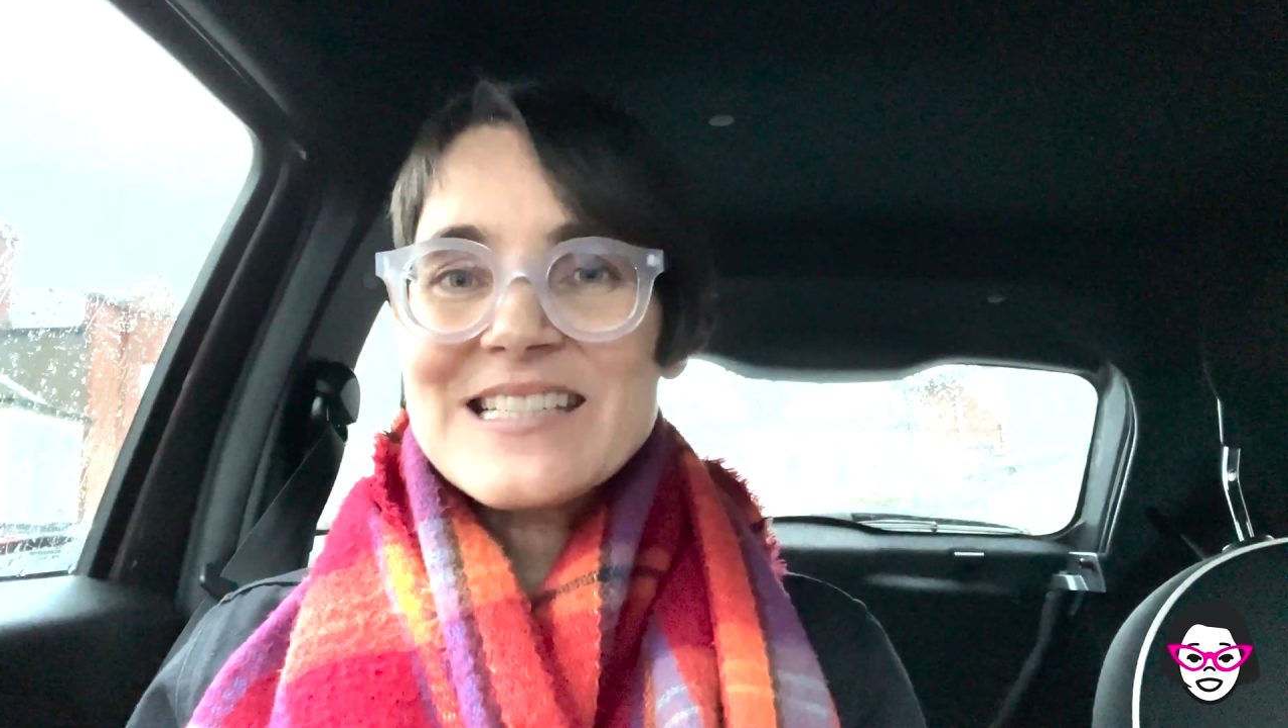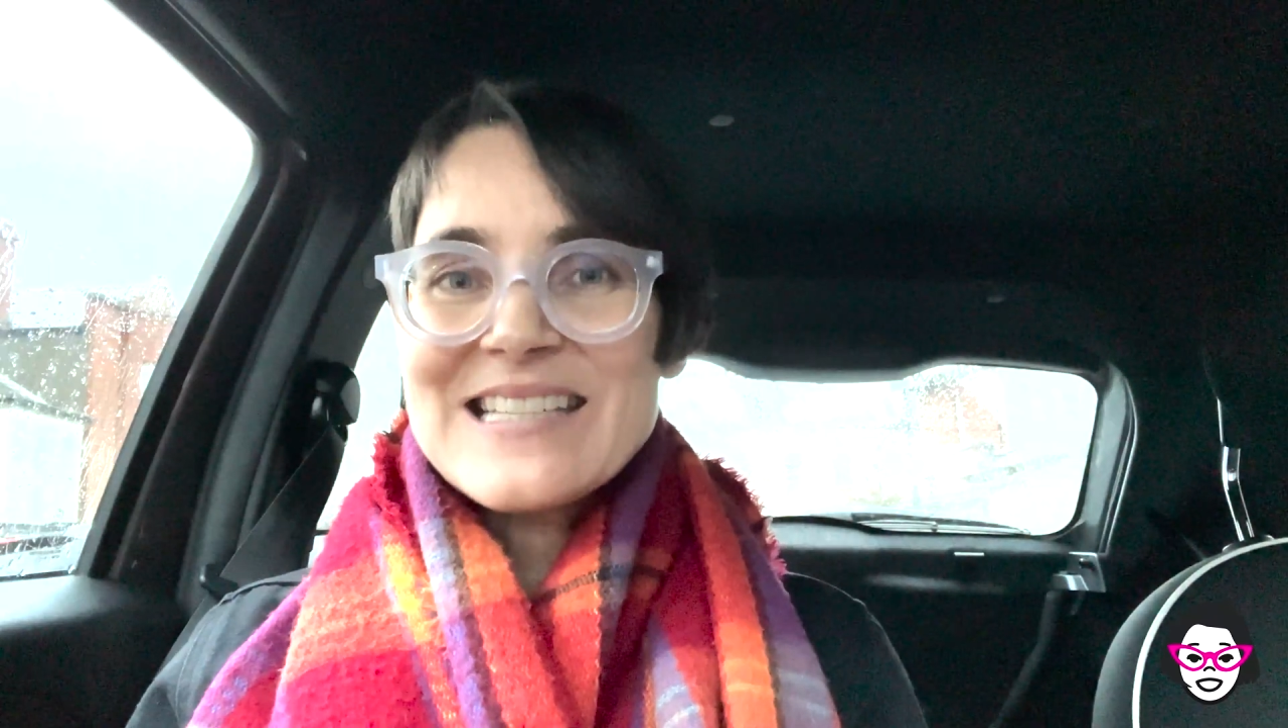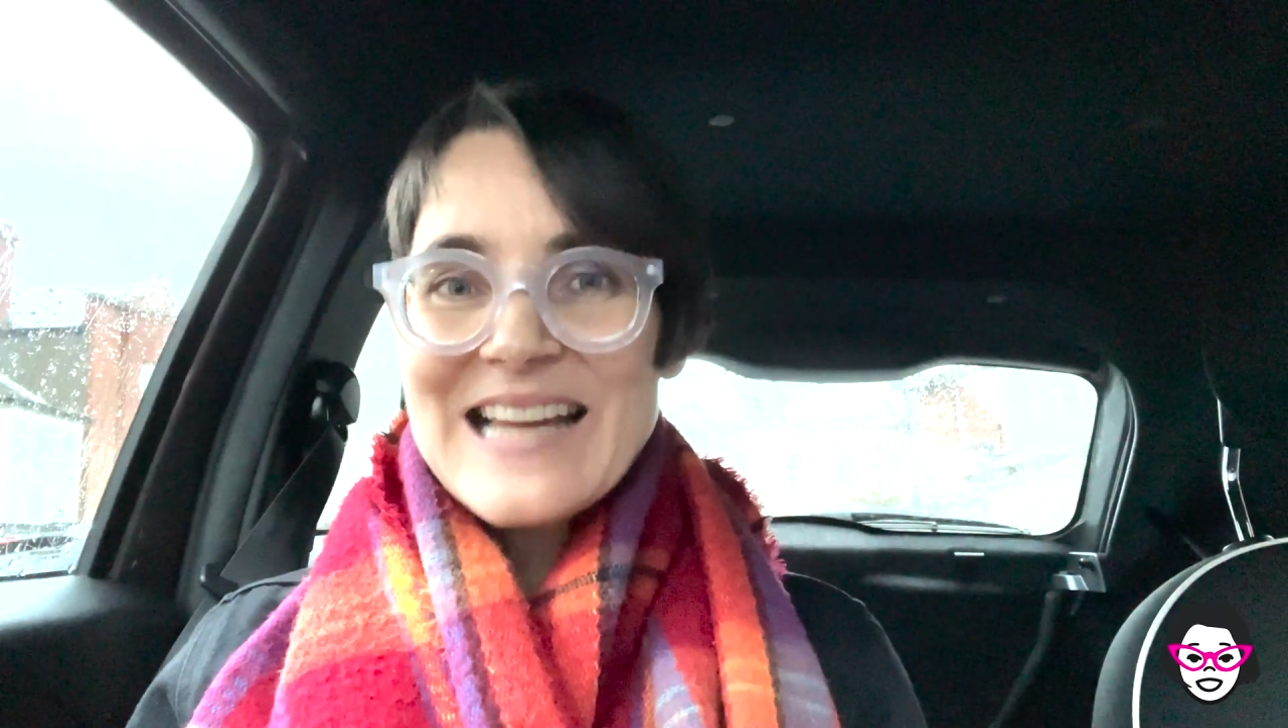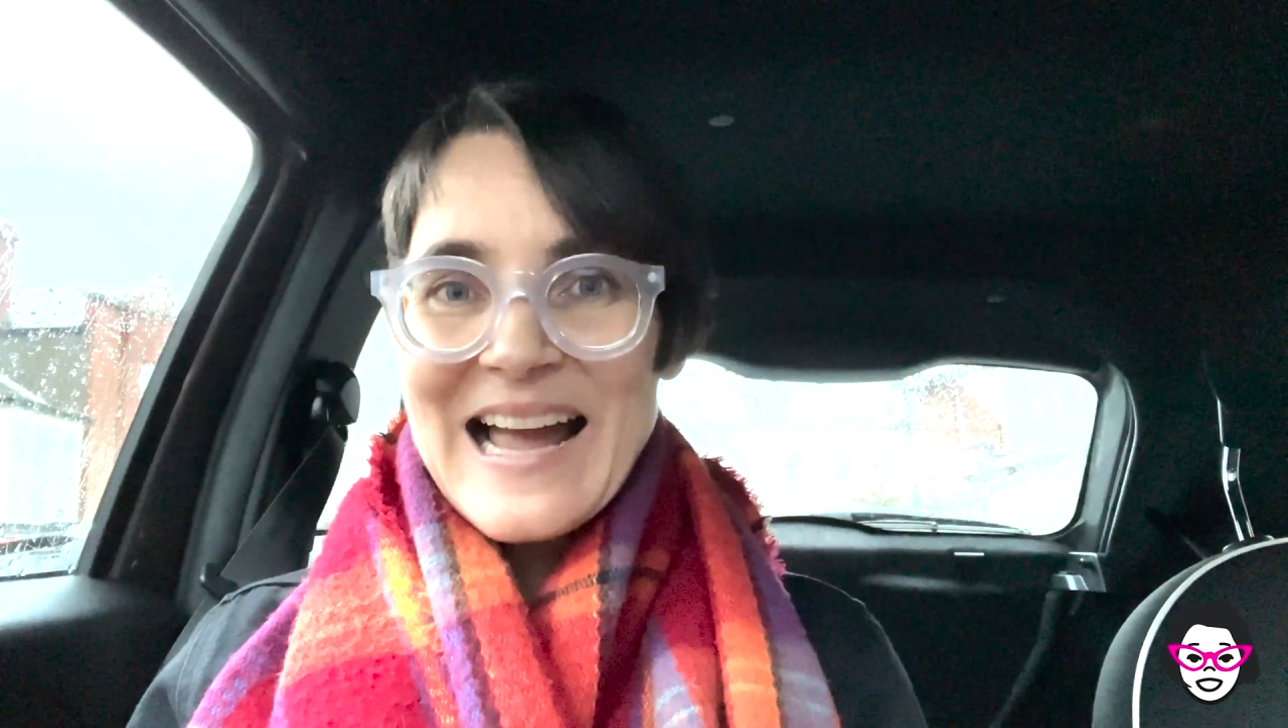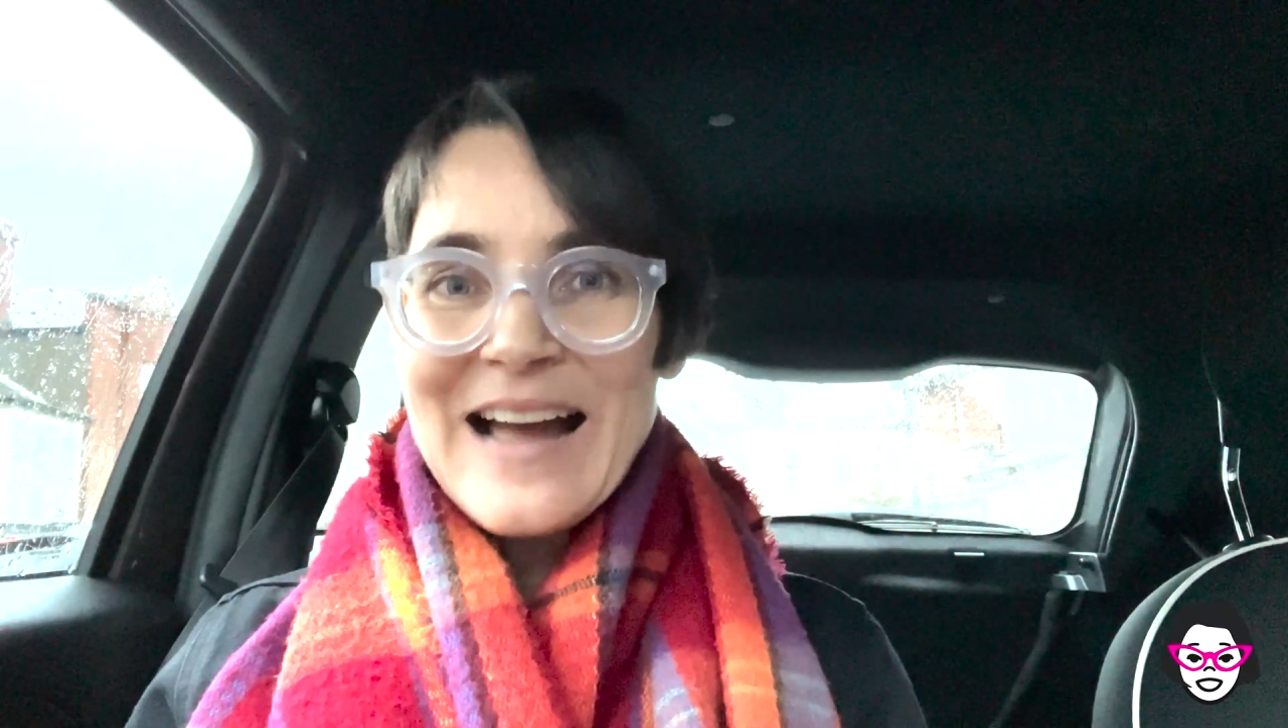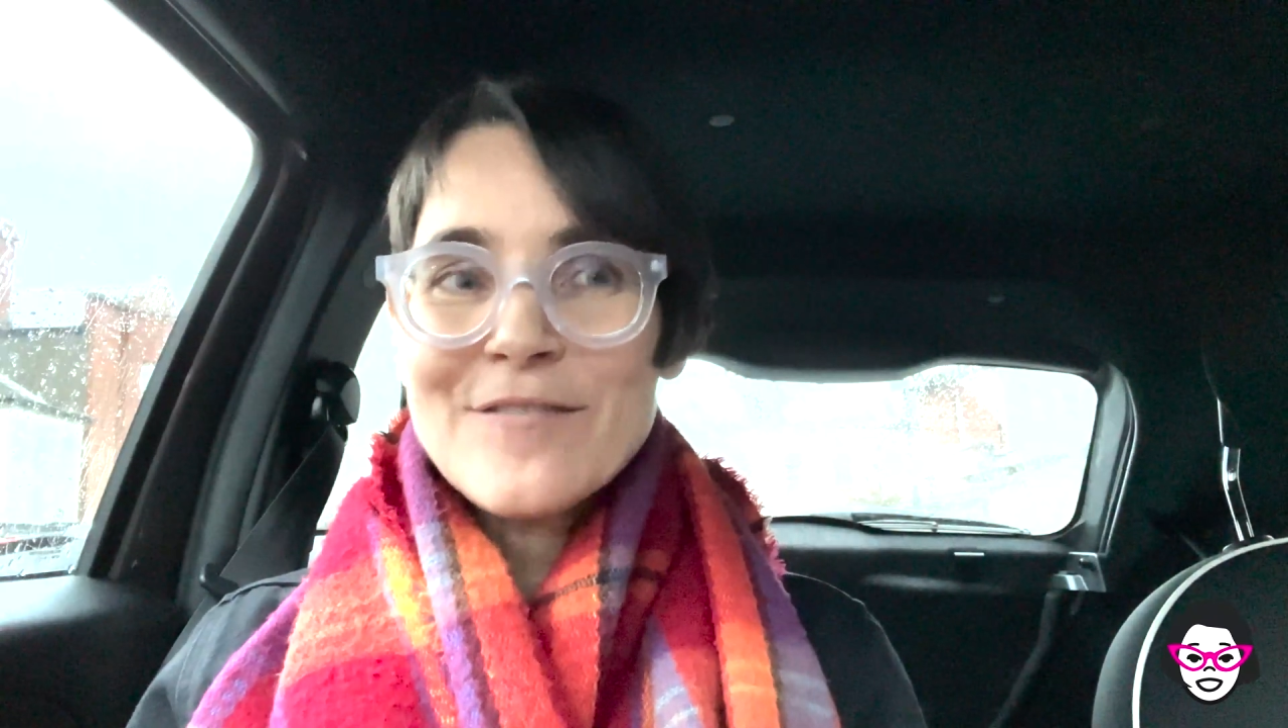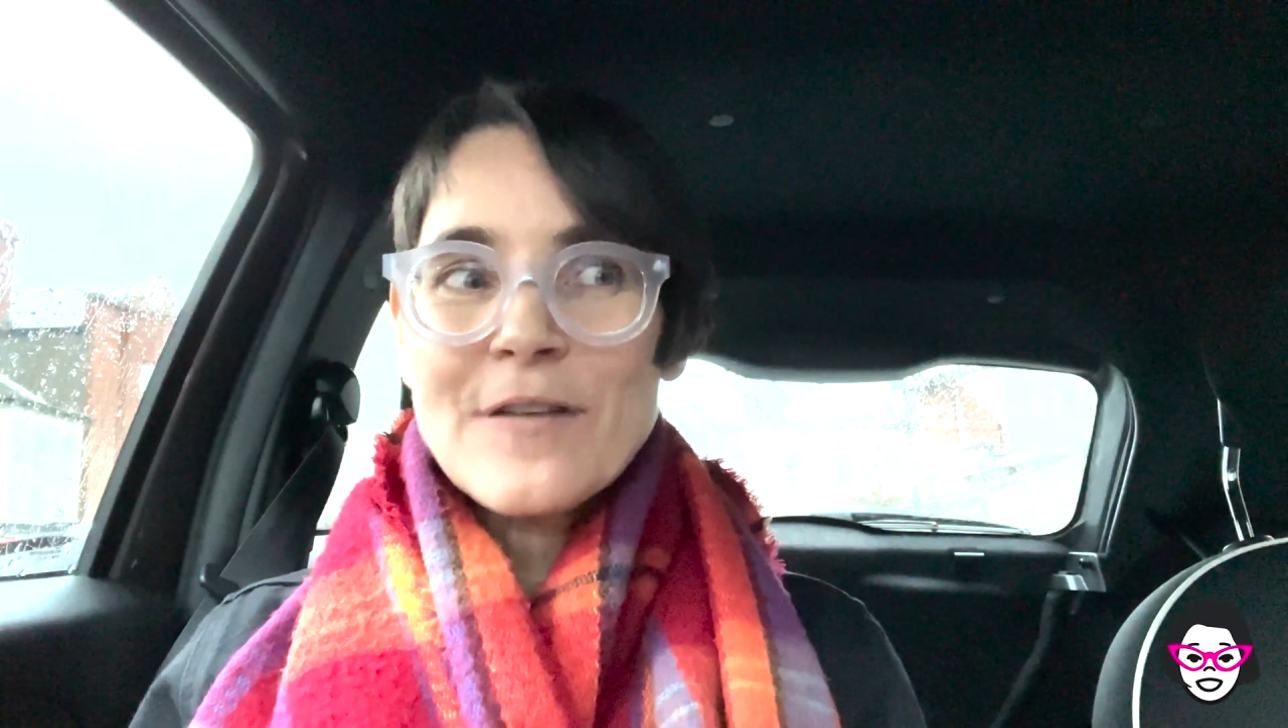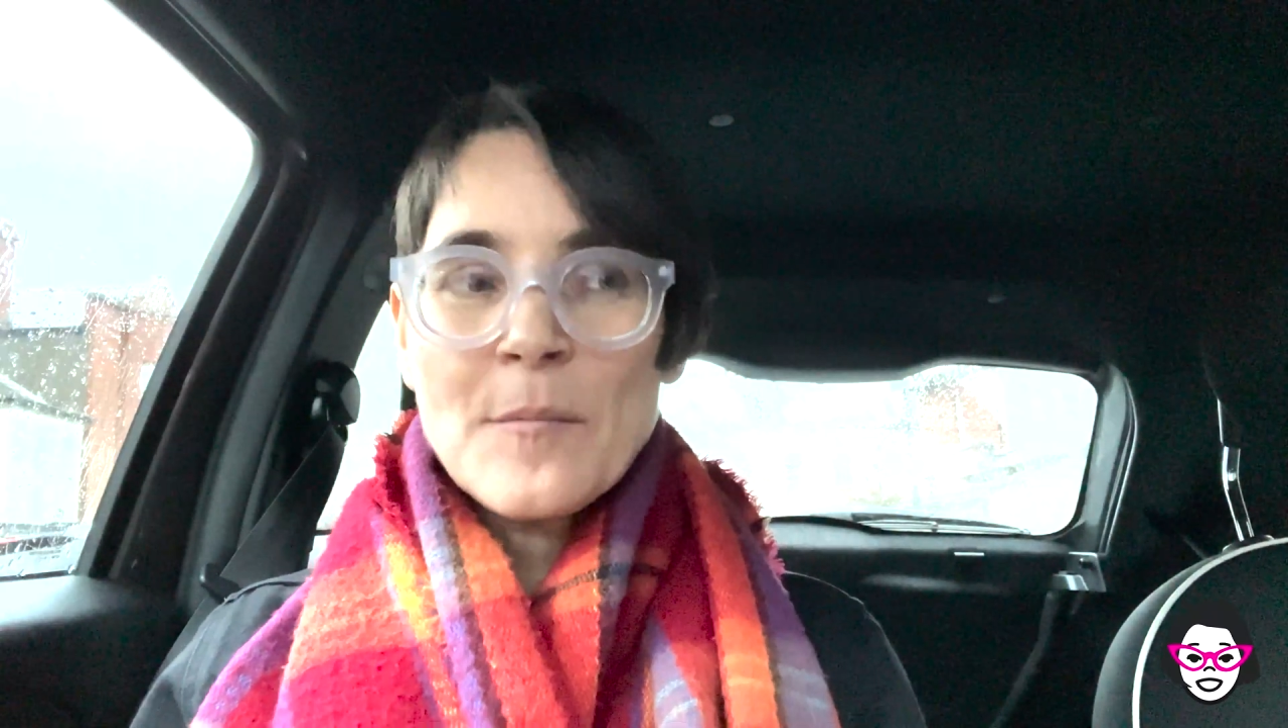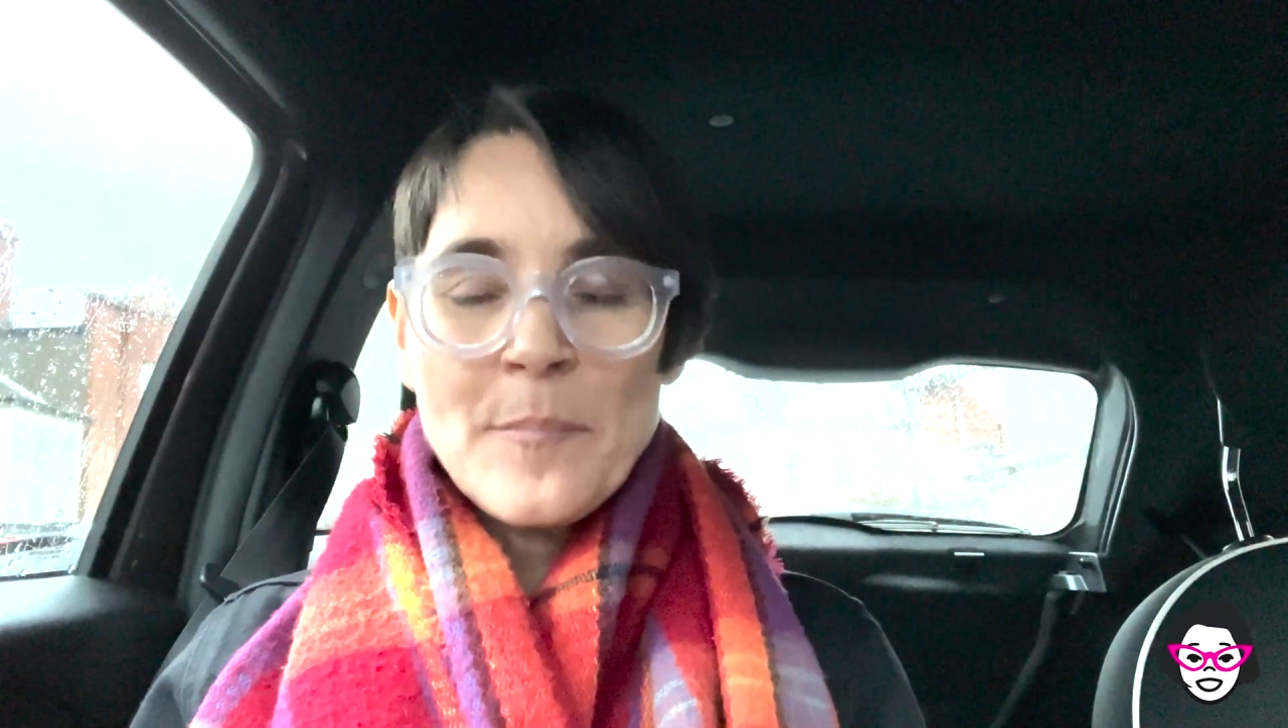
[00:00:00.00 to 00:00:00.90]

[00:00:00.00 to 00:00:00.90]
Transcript: to have a